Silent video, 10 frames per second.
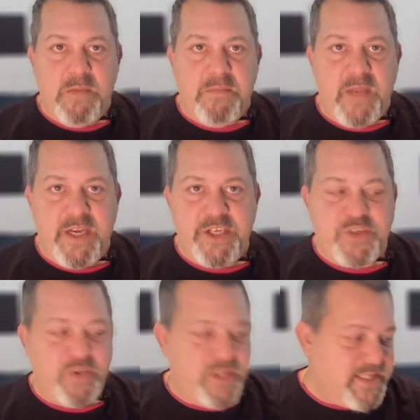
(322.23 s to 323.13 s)

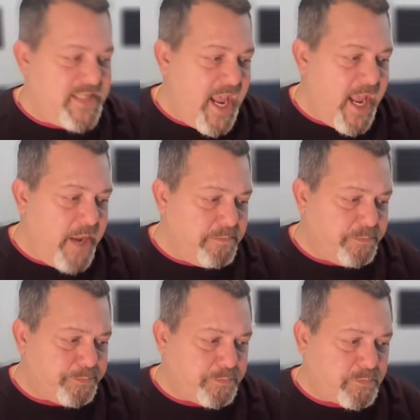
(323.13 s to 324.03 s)
issued the stay.
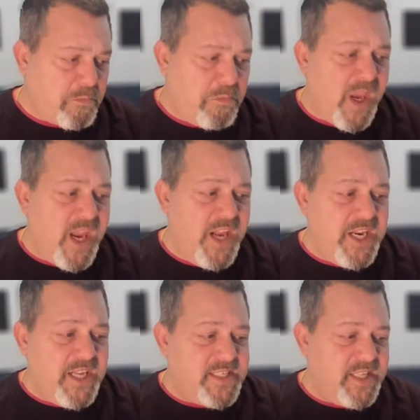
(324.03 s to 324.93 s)
And then
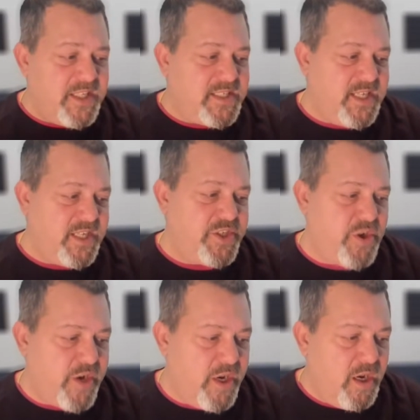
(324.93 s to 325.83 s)
they say the Sixth
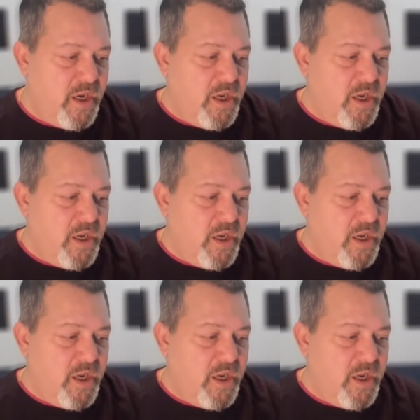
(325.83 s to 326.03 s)
Circuit